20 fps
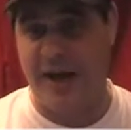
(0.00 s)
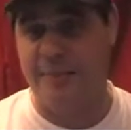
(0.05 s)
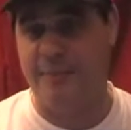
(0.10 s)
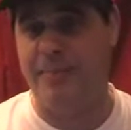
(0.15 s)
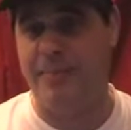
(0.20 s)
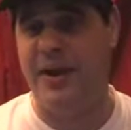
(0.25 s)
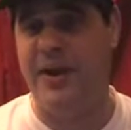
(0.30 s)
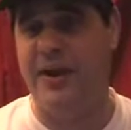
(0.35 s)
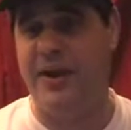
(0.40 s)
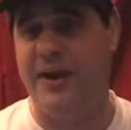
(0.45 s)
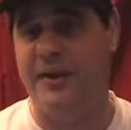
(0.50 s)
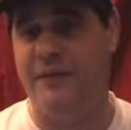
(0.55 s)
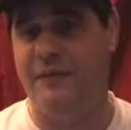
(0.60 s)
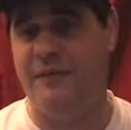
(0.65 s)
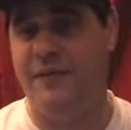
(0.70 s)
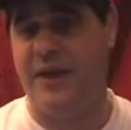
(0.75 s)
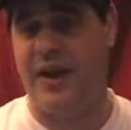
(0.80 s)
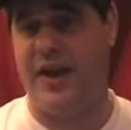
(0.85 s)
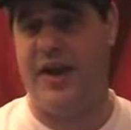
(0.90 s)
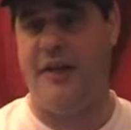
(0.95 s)
a big
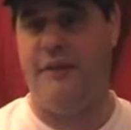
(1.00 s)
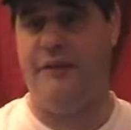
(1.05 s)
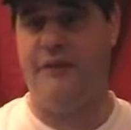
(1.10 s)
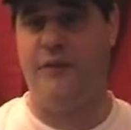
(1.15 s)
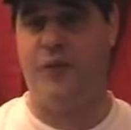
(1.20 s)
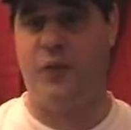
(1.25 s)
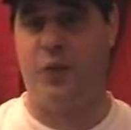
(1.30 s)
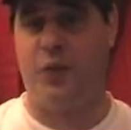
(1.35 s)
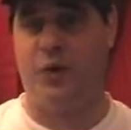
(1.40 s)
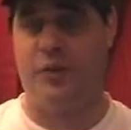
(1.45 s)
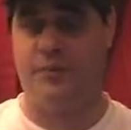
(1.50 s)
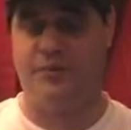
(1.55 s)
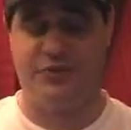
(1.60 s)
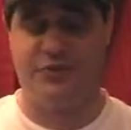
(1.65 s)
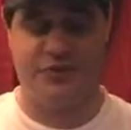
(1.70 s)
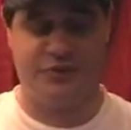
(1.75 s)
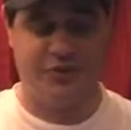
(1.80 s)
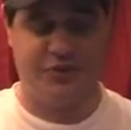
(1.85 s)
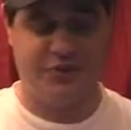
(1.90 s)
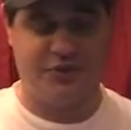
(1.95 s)
fan of forums
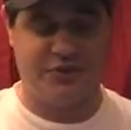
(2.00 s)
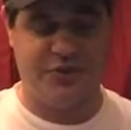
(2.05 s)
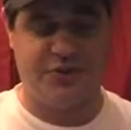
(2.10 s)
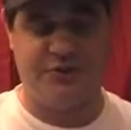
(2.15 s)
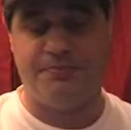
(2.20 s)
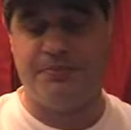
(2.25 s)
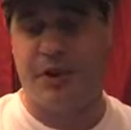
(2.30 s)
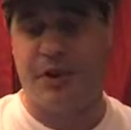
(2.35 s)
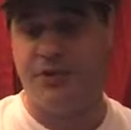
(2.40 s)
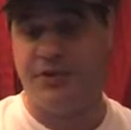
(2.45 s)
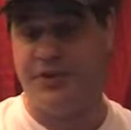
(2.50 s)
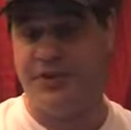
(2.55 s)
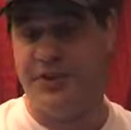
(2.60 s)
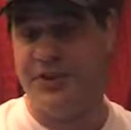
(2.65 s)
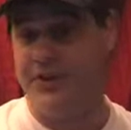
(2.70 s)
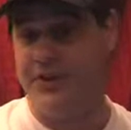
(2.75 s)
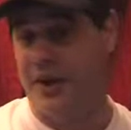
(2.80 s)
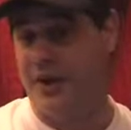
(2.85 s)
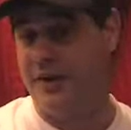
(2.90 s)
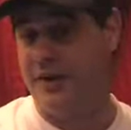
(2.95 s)
because it's mostly
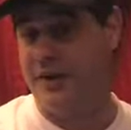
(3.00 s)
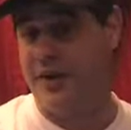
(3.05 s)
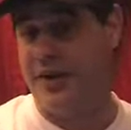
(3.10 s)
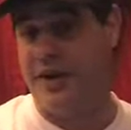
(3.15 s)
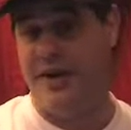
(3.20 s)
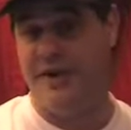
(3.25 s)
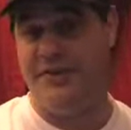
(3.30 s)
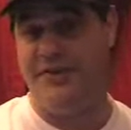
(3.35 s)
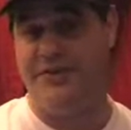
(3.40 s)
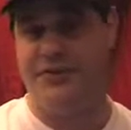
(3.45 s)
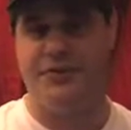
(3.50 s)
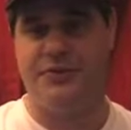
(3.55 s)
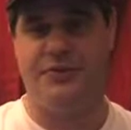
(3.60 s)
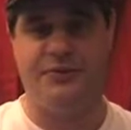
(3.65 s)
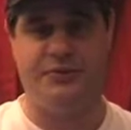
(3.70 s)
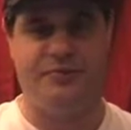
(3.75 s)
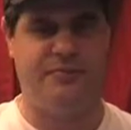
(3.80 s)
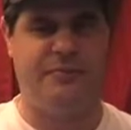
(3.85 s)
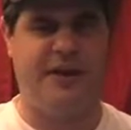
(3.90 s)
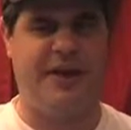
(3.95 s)
young kids who
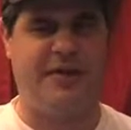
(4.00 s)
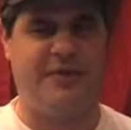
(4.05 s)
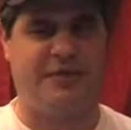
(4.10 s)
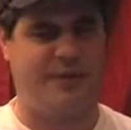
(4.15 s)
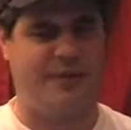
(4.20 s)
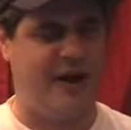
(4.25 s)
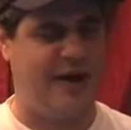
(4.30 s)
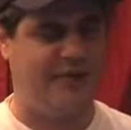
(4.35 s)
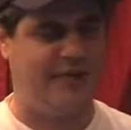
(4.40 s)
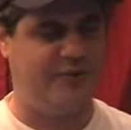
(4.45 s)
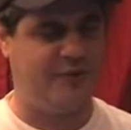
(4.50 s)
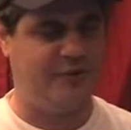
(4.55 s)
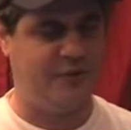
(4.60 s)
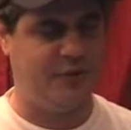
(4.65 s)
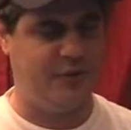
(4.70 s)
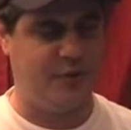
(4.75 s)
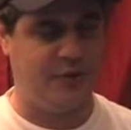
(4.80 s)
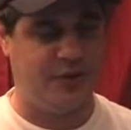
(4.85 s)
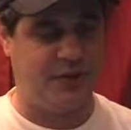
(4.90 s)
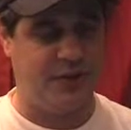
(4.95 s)
make threats and
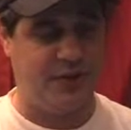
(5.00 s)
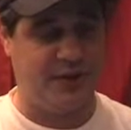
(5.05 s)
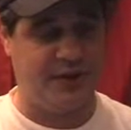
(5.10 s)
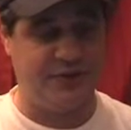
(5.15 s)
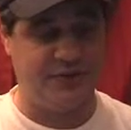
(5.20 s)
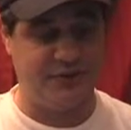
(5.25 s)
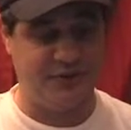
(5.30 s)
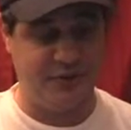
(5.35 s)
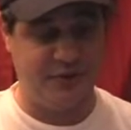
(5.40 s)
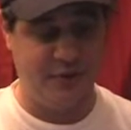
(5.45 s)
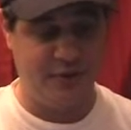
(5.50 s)
do things.